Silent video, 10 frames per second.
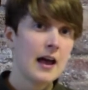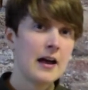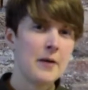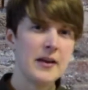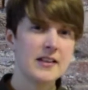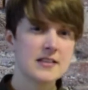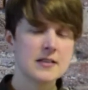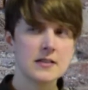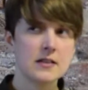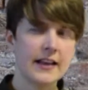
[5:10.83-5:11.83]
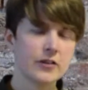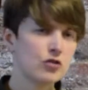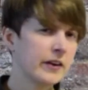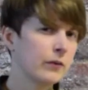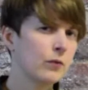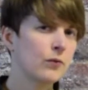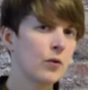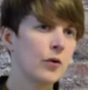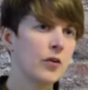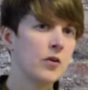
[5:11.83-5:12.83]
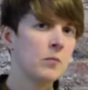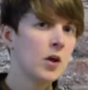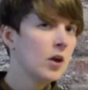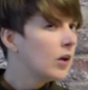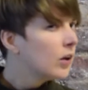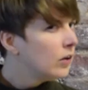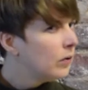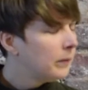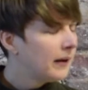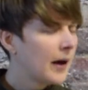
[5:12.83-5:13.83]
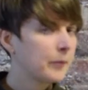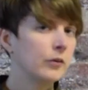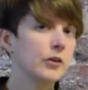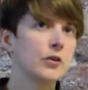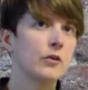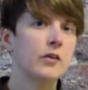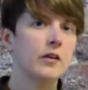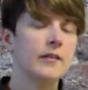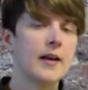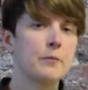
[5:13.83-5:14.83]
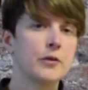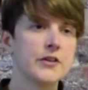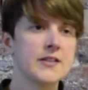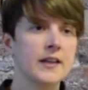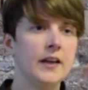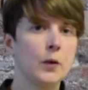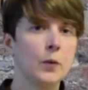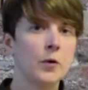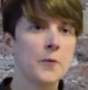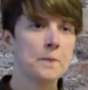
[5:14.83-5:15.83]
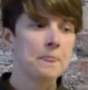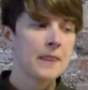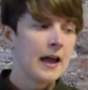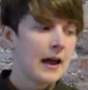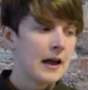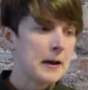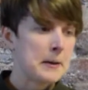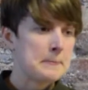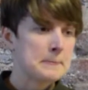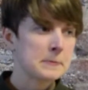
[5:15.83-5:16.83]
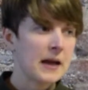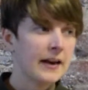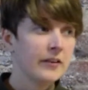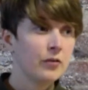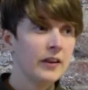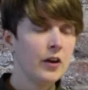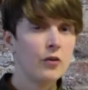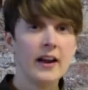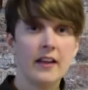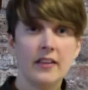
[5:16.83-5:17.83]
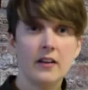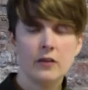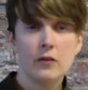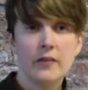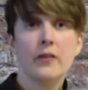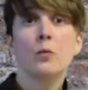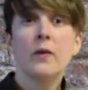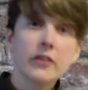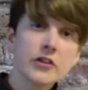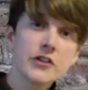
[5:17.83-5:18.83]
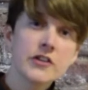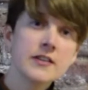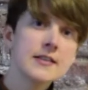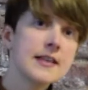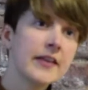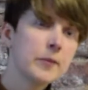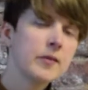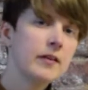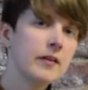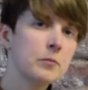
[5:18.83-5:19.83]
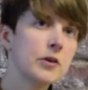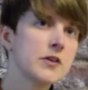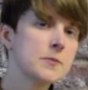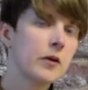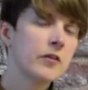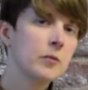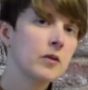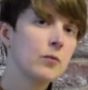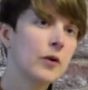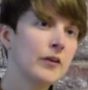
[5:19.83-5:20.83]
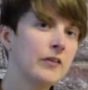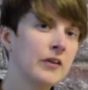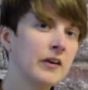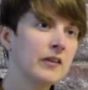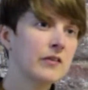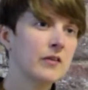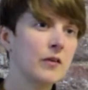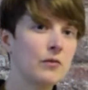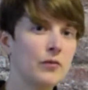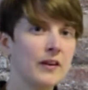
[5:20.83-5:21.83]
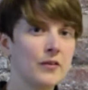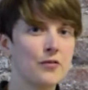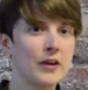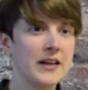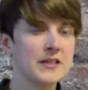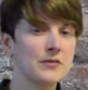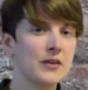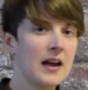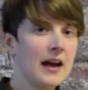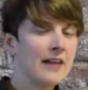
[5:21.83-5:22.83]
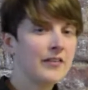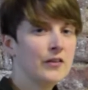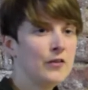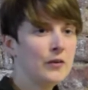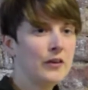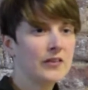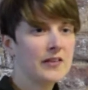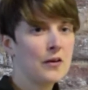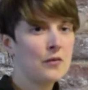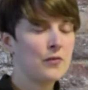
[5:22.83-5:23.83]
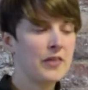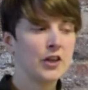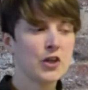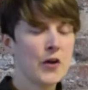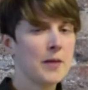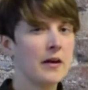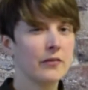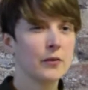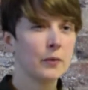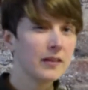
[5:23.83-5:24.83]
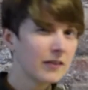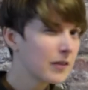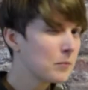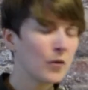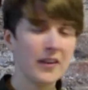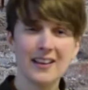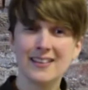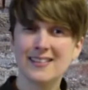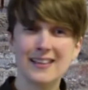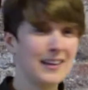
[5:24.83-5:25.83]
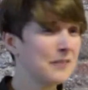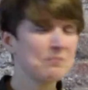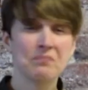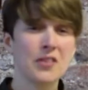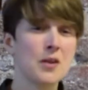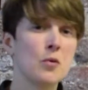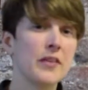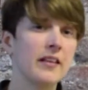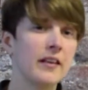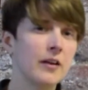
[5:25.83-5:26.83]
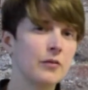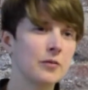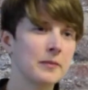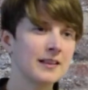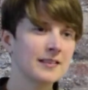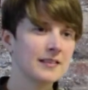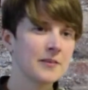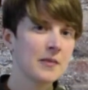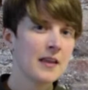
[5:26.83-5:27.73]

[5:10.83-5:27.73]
It's less stressful for them. You'll be absolutely sure that the temperatures are equal. And it's really great, I think, to do this with the students. Let them see as much as possible of what you're doing, so don't feel afraid of having to do it yourself and then show them afterwards. The more they can see, the more they'll learn from this.